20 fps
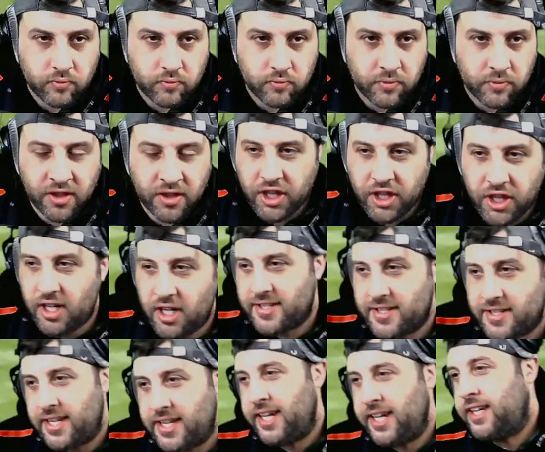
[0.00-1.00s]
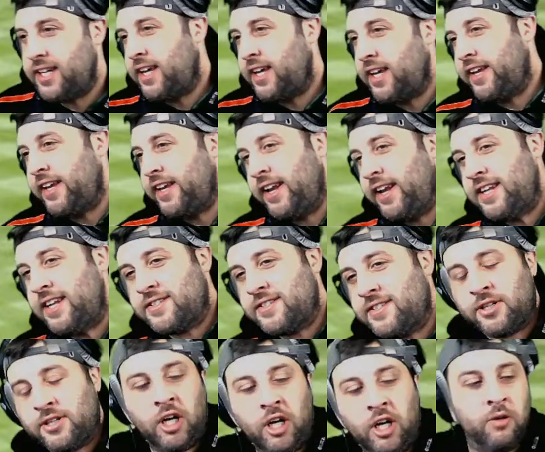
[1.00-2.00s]
13 in it. Let's
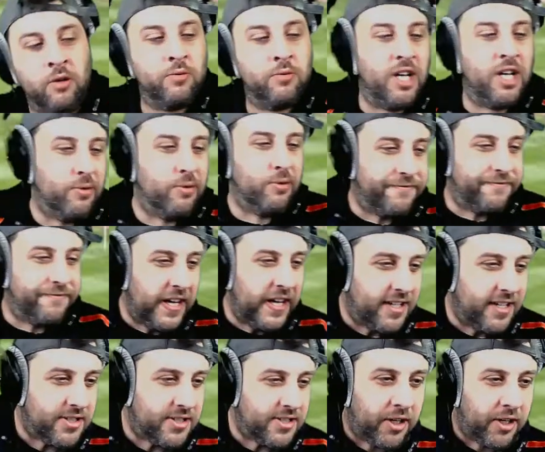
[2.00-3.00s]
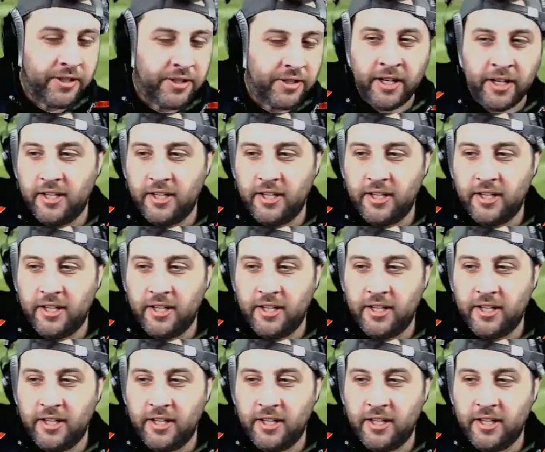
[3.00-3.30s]
go. Double figures on the